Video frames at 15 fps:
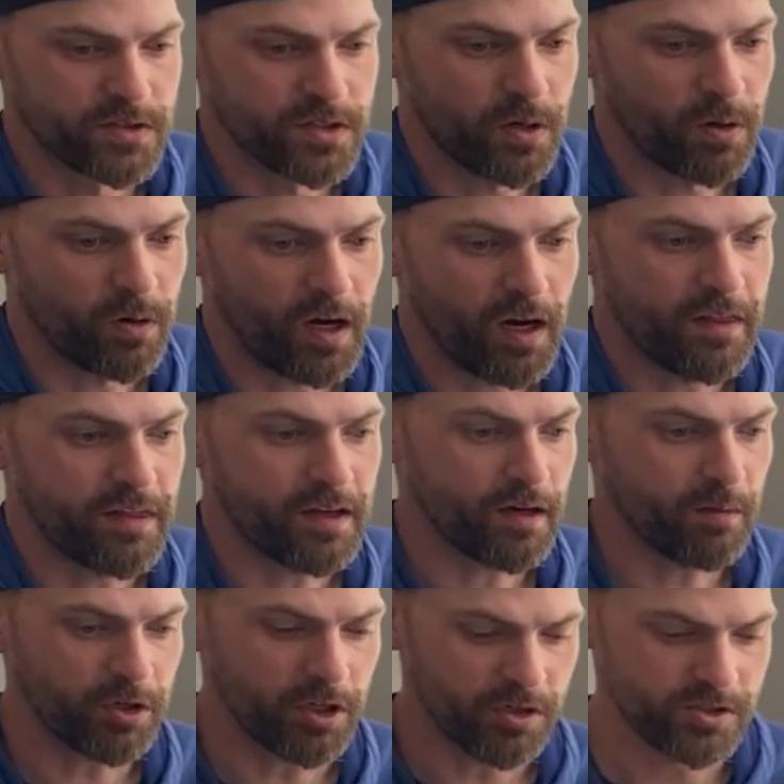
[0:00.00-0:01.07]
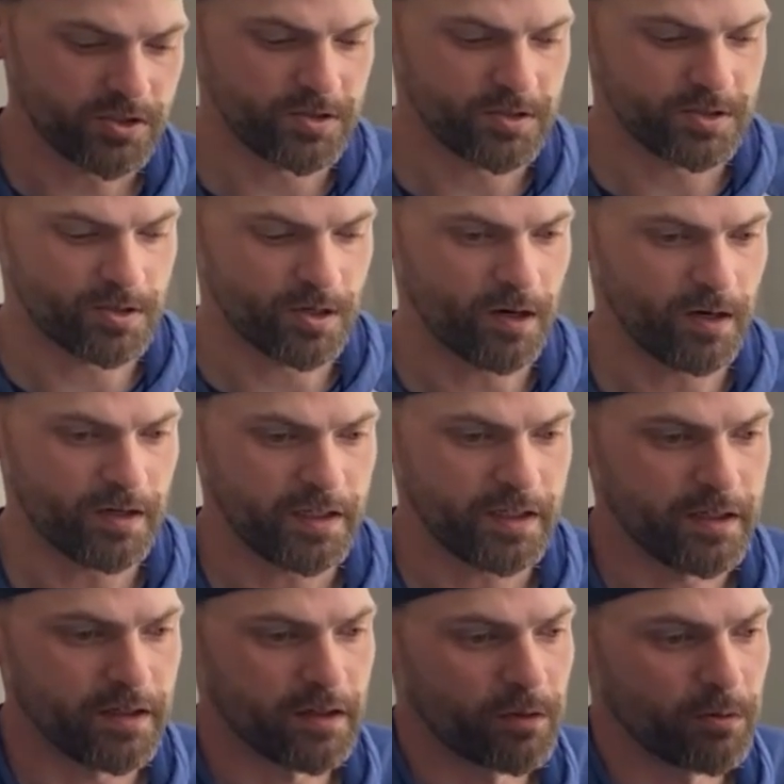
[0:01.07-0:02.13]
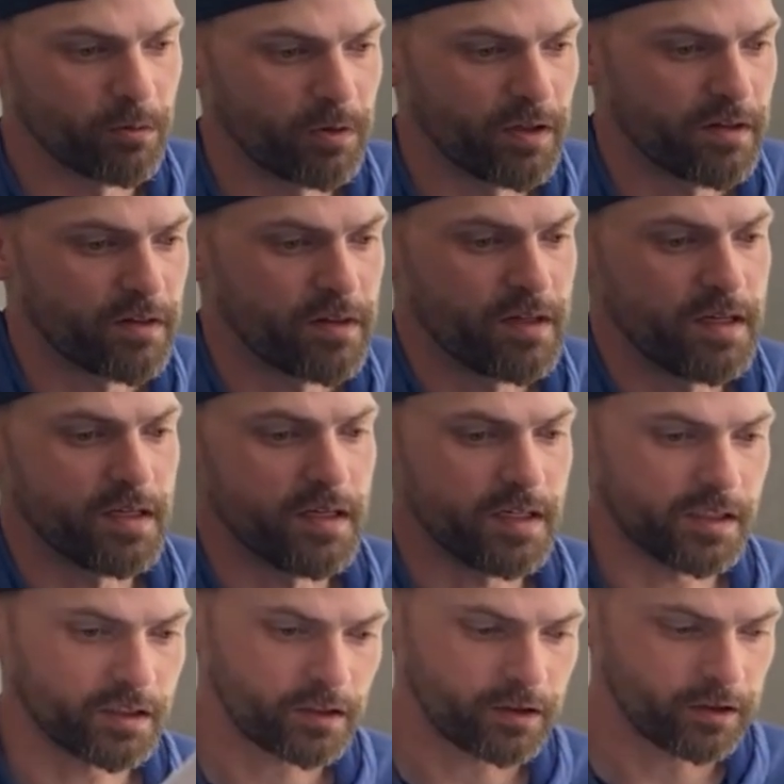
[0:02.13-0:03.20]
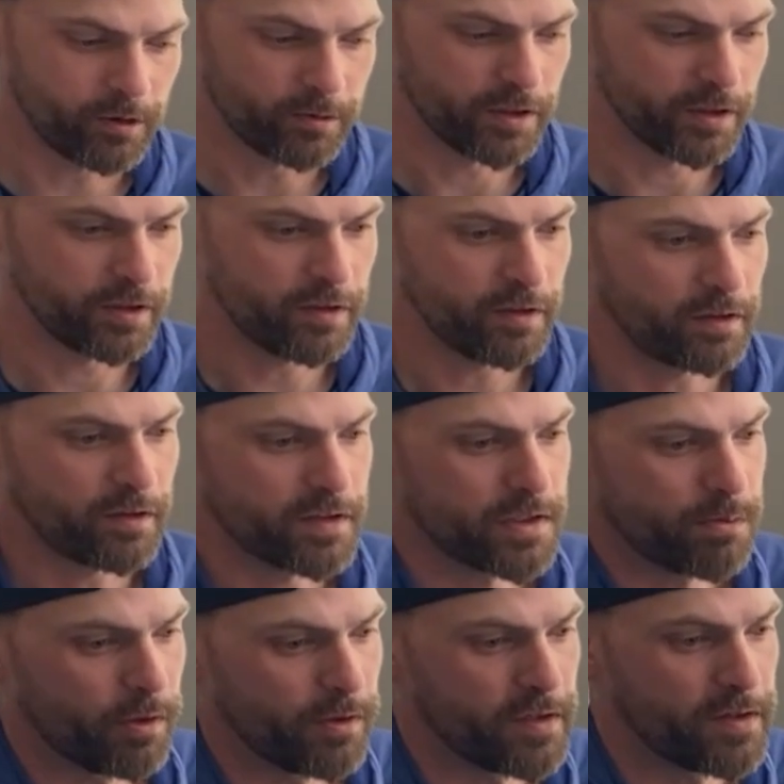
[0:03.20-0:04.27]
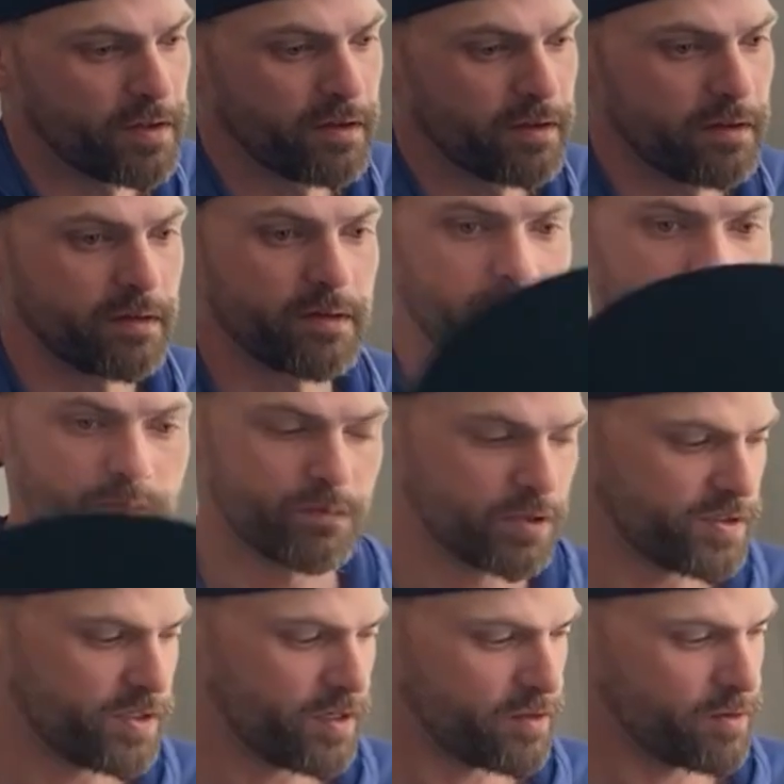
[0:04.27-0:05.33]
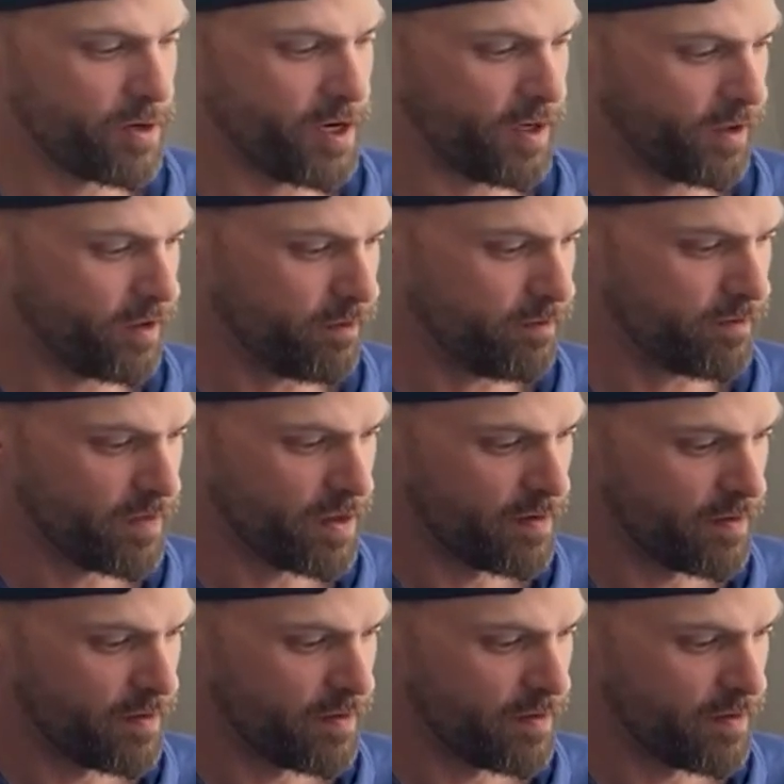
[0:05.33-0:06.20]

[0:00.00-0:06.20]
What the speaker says: So I think I'm going to start here with the included. Let's put the protector back on,